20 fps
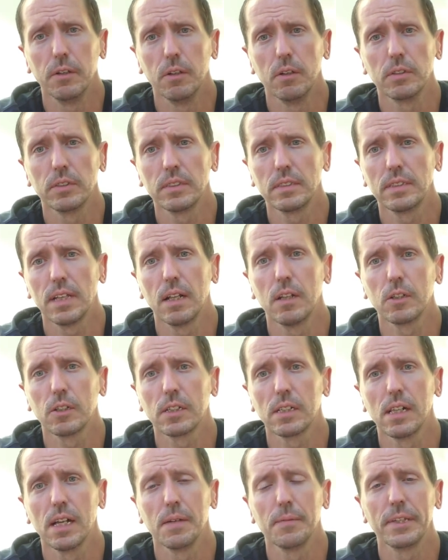Stellar
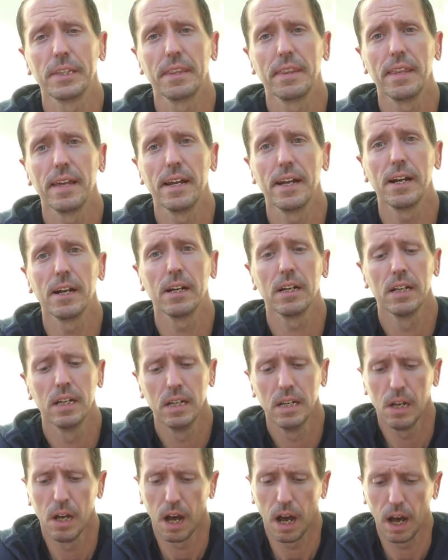climbing there.
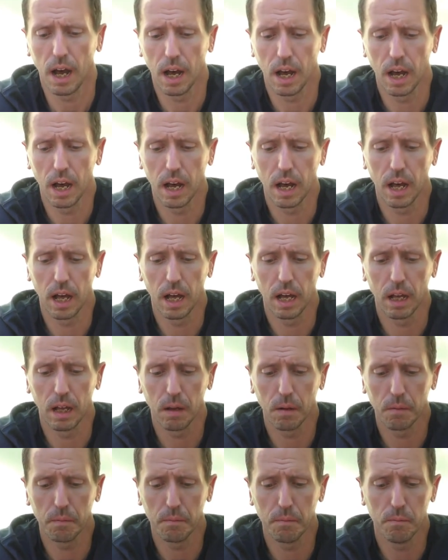
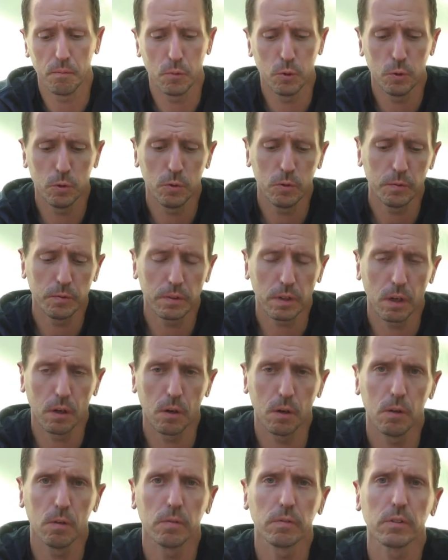Moved
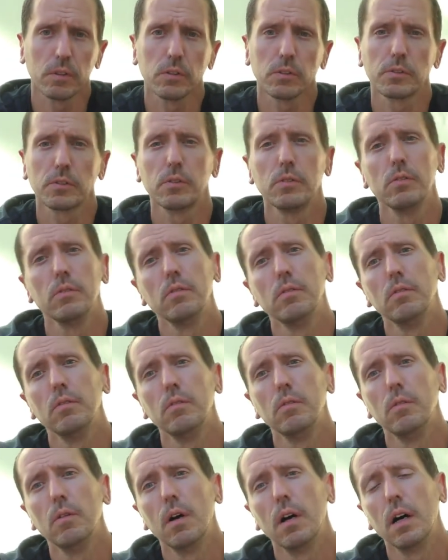over
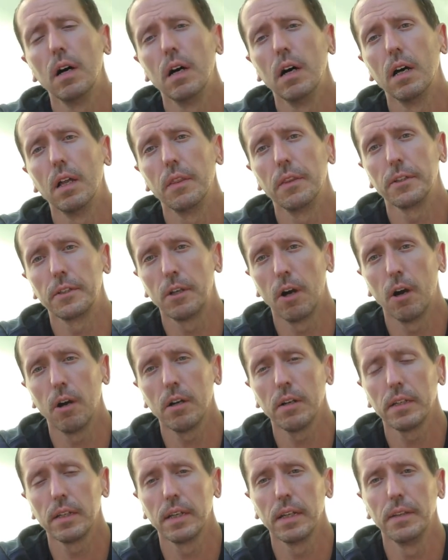to the
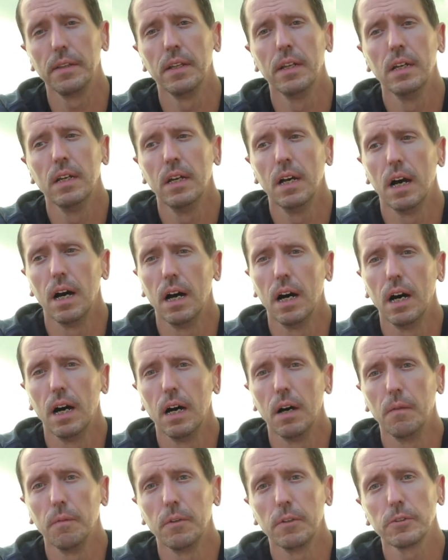Guardian.
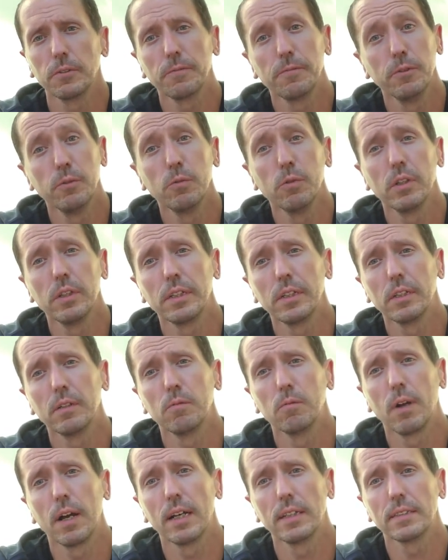There's a few really good
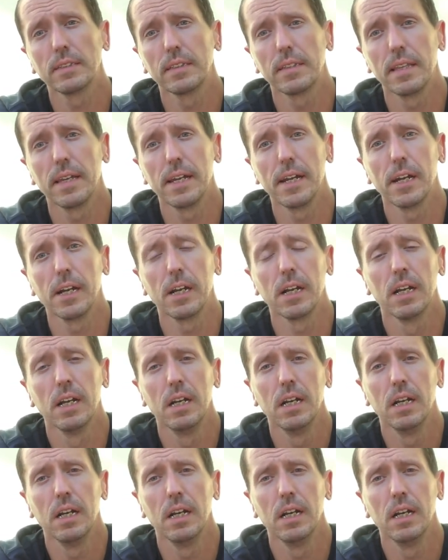routes there.